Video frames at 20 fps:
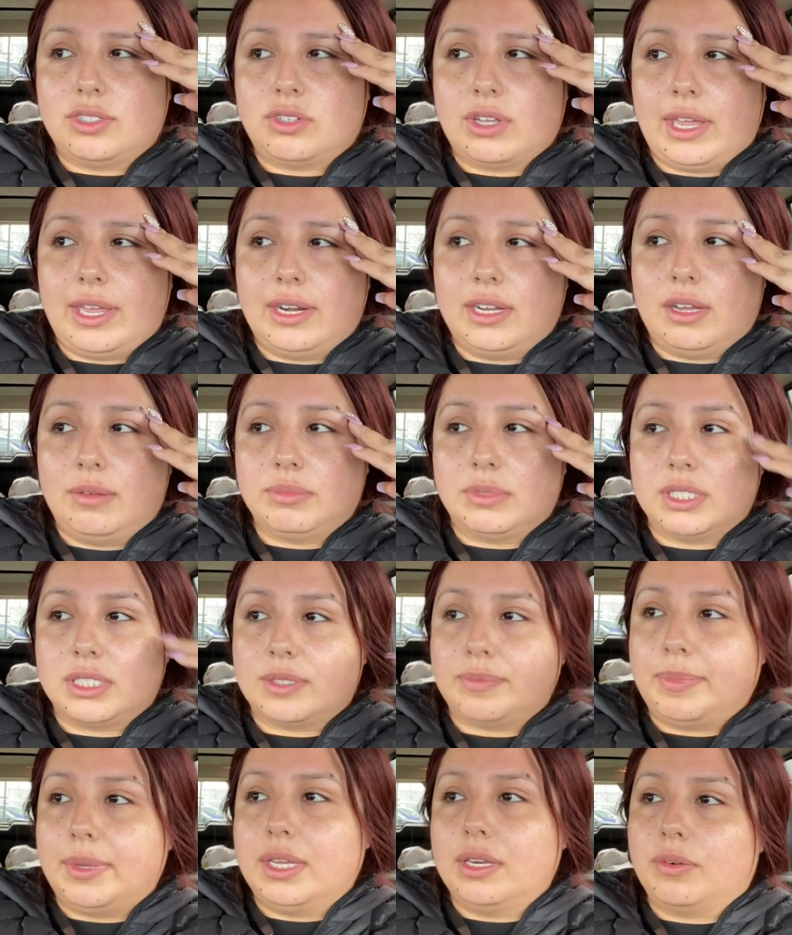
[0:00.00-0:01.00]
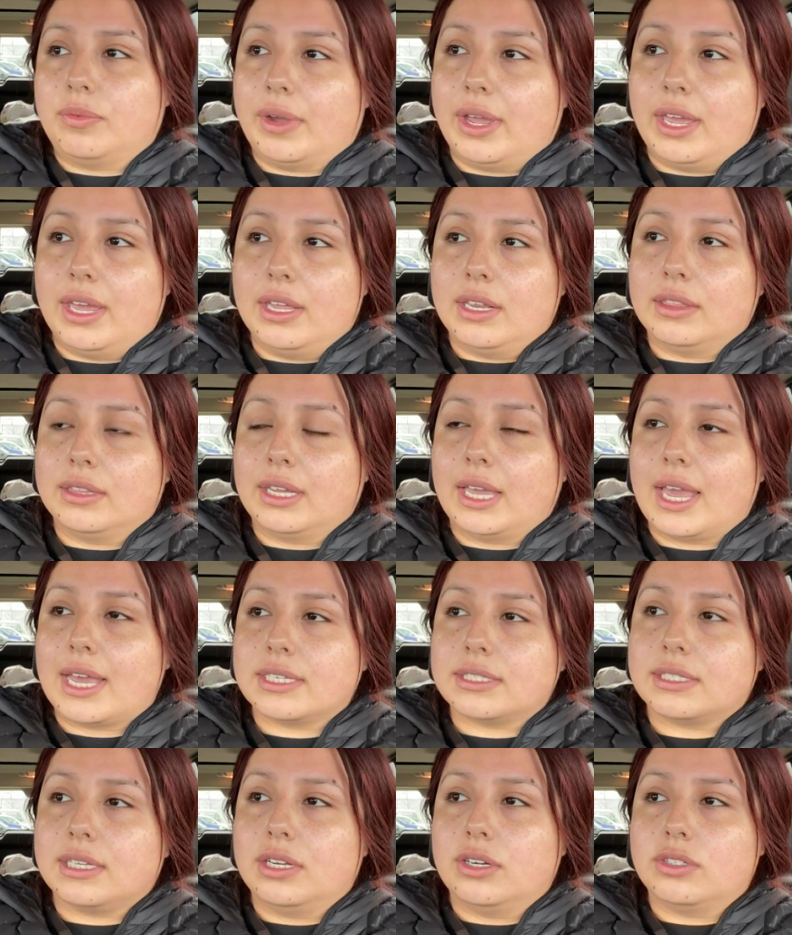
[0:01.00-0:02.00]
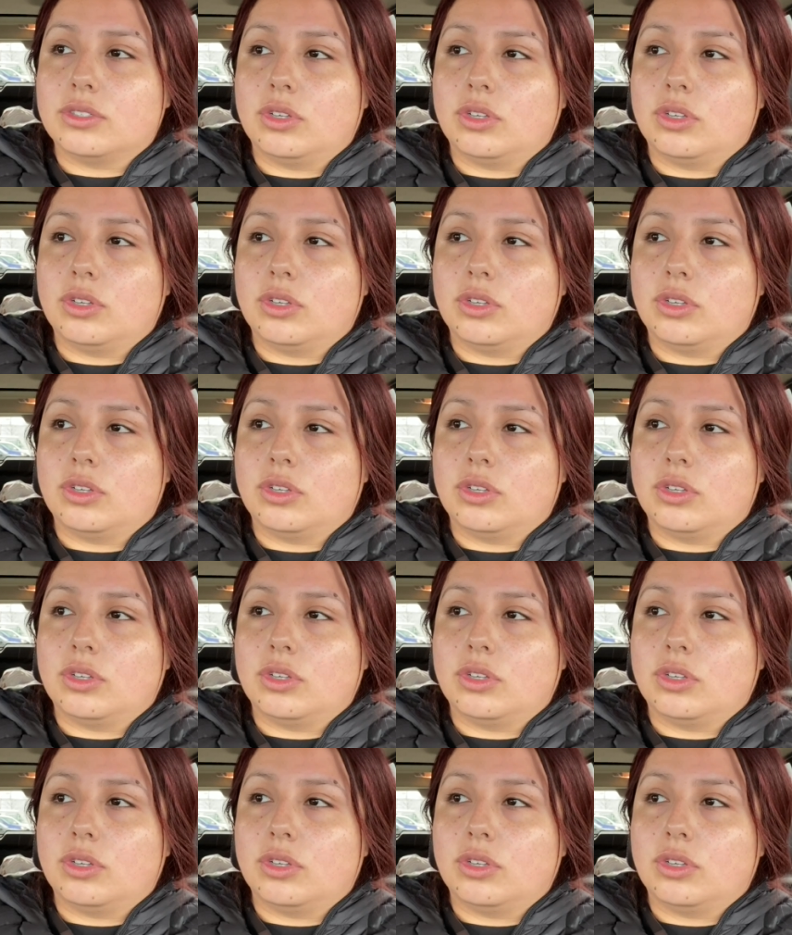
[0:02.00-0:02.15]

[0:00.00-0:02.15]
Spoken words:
So I had to come to Speedway. And the gas here is